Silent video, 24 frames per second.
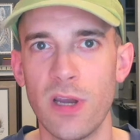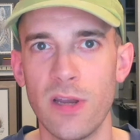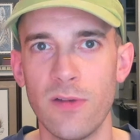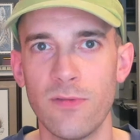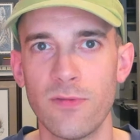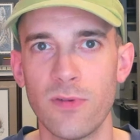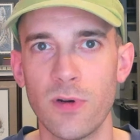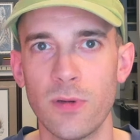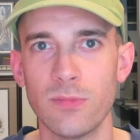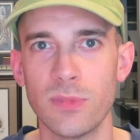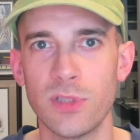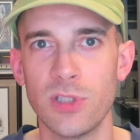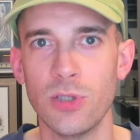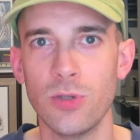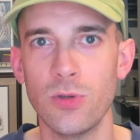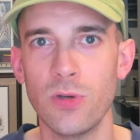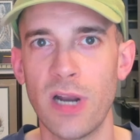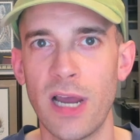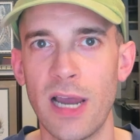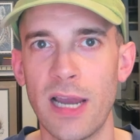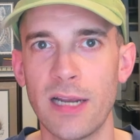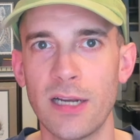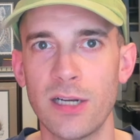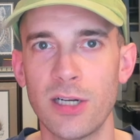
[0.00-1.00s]
from too. And
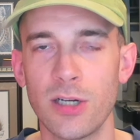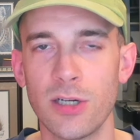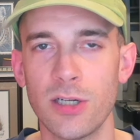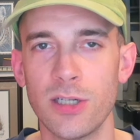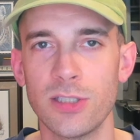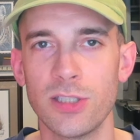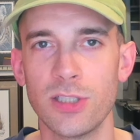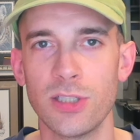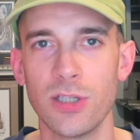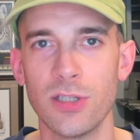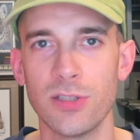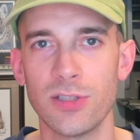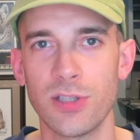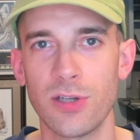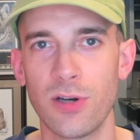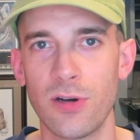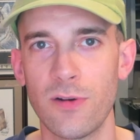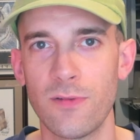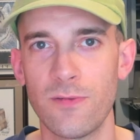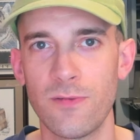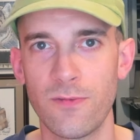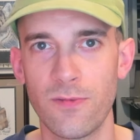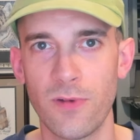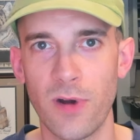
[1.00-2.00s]
I encourage those that are
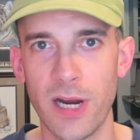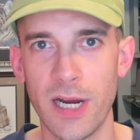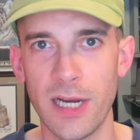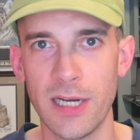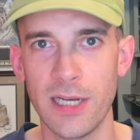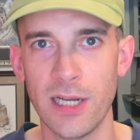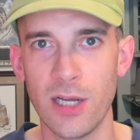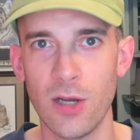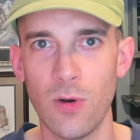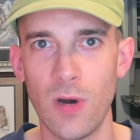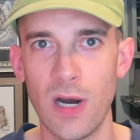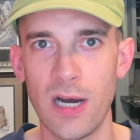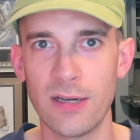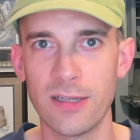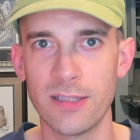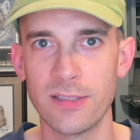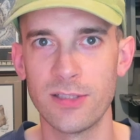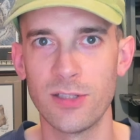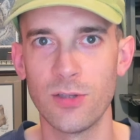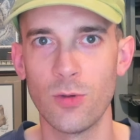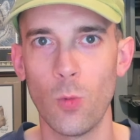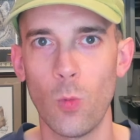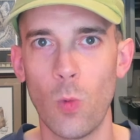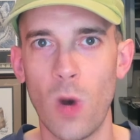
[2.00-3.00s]
afraid to go out
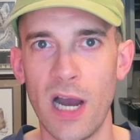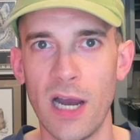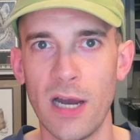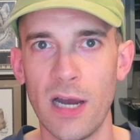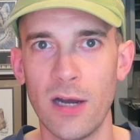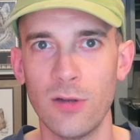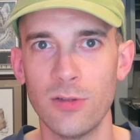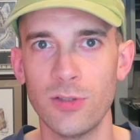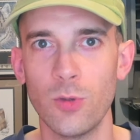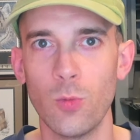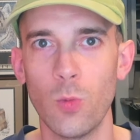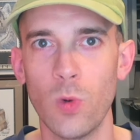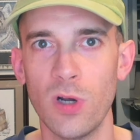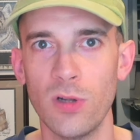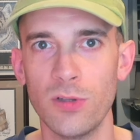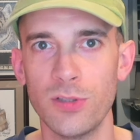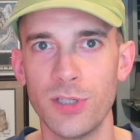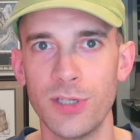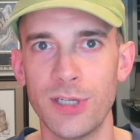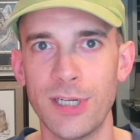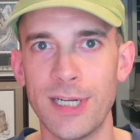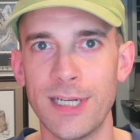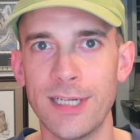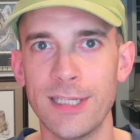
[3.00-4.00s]
into the wild, the
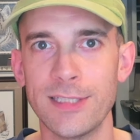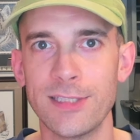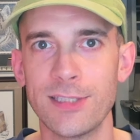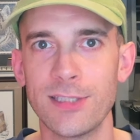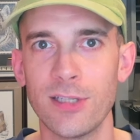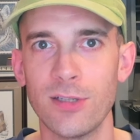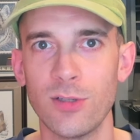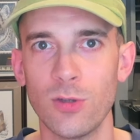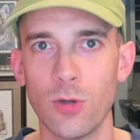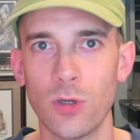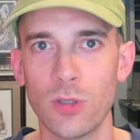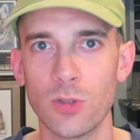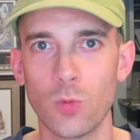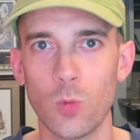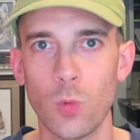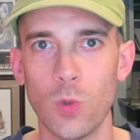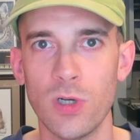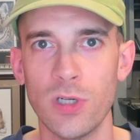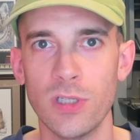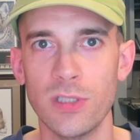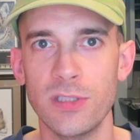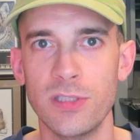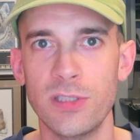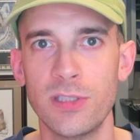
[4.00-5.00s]
wilderness, the north
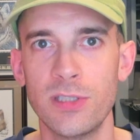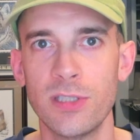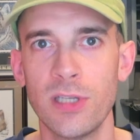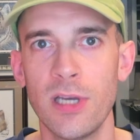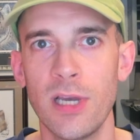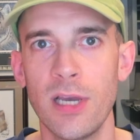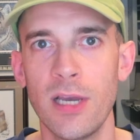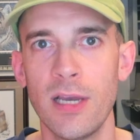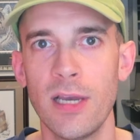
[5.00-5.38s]
woods.